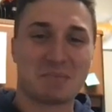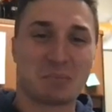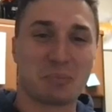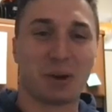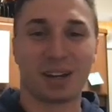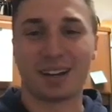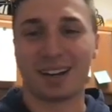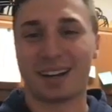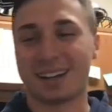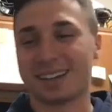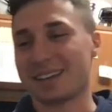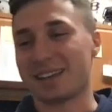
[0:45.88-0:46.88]
But
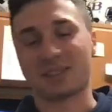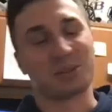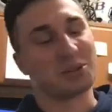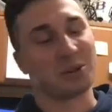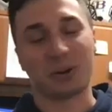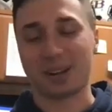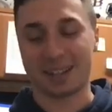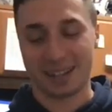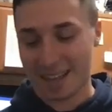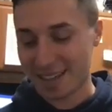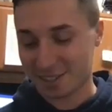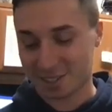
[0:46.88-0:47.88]
you know what?
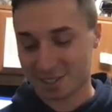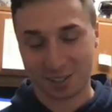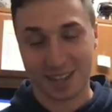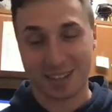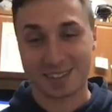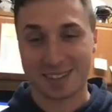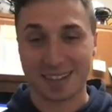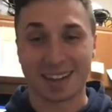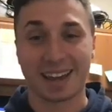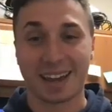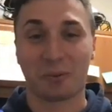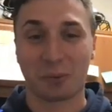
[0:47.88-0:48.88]
It's gonna
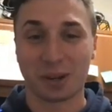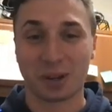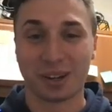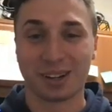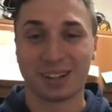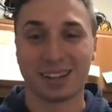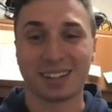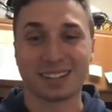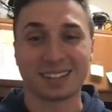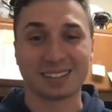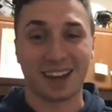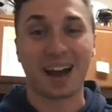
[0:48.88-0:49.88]
get real
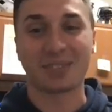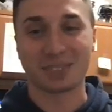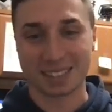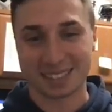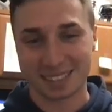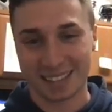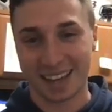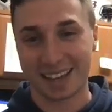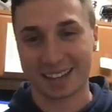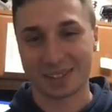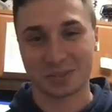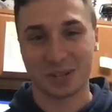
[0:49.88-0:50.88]
lively today
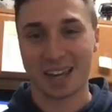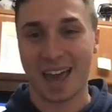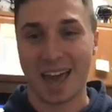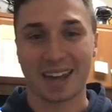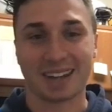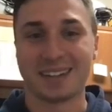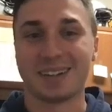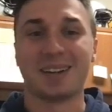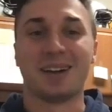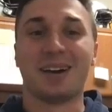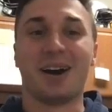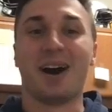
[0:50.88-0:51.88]
because we had
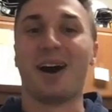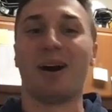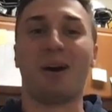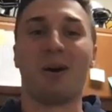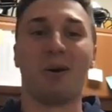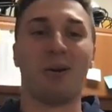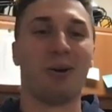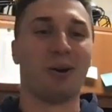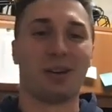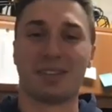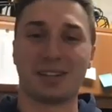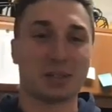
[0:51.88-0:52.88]

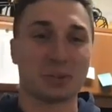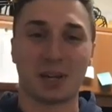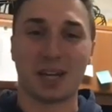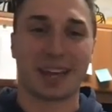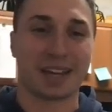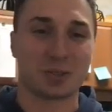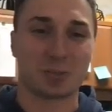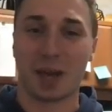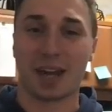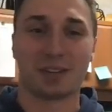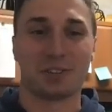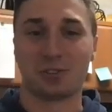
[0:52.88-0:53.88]
this week has
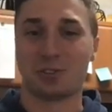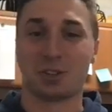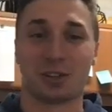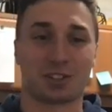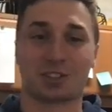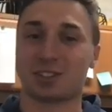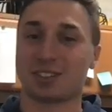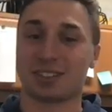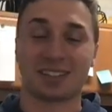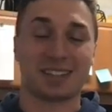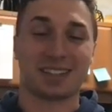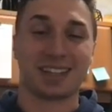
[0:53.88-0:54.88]
been just
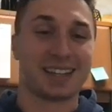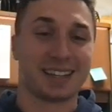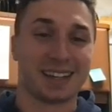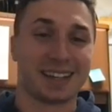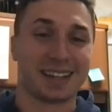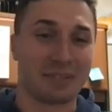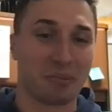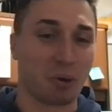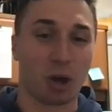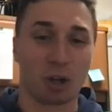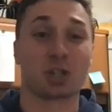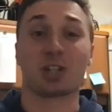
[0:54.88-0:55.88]

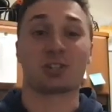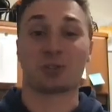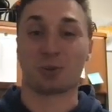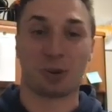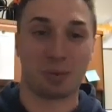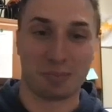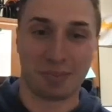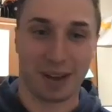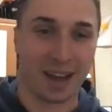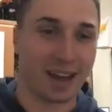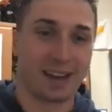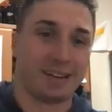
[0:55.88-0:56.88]
a shitstorm.
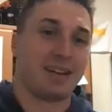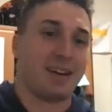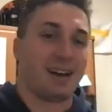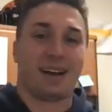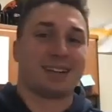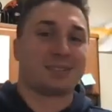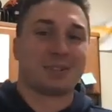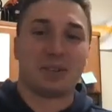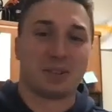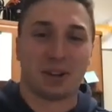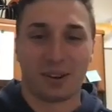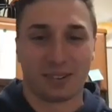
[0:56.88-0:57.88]
I don't
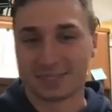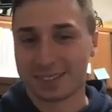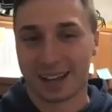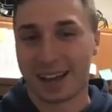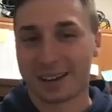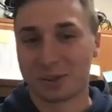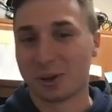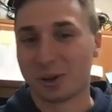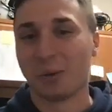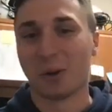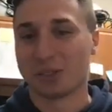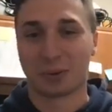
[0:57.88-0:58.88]
even know. I don't know
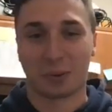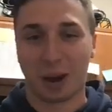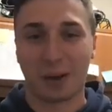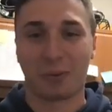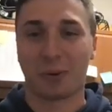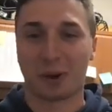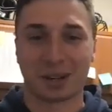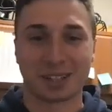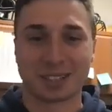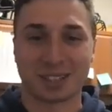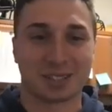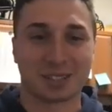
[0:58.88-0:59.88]
what the right word
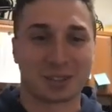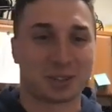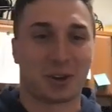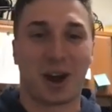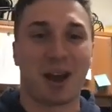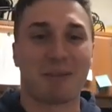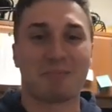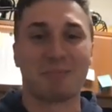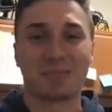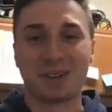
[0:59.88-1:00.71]
is to describe